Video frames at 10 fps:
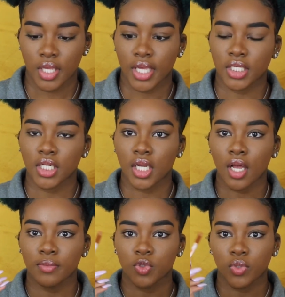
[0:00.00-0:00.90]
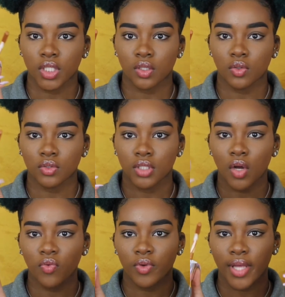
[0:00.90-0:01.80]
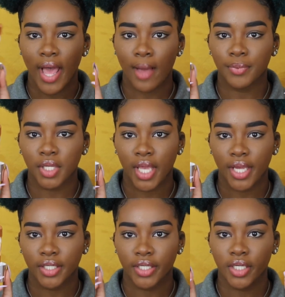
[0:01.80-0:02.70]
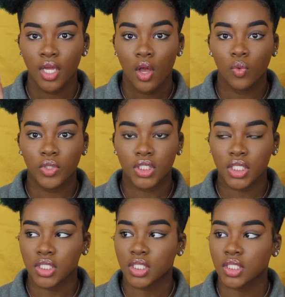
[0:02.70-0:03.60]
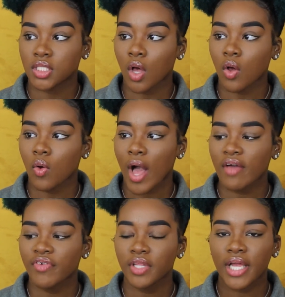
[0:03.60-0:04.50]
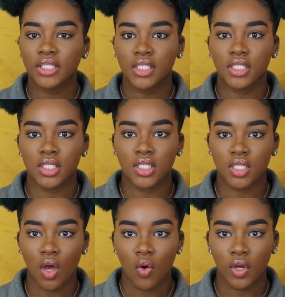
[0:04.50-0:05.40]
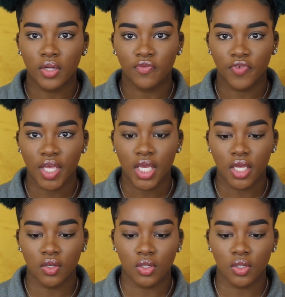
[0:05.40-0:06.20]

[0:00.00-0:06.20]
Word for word: And then it comes with the little doe foot applicator, which is so, I feel like this is so convenient.